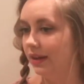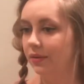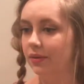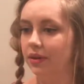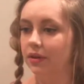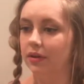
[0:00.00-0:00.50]

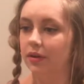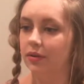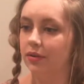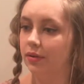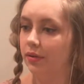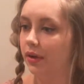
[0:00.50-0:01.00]
Now we're going to
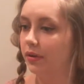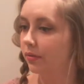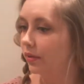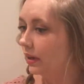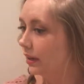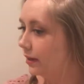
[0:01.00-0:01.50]
go through
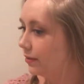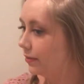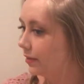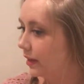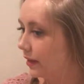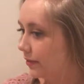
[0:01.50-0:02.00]
and really
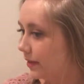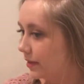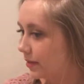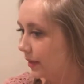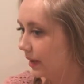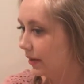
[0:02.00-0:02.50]
fluff
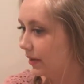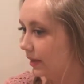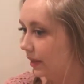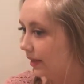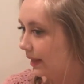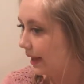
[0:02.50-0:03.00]
this one out
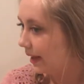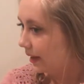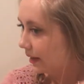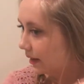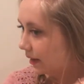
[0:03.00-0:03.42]
a lot.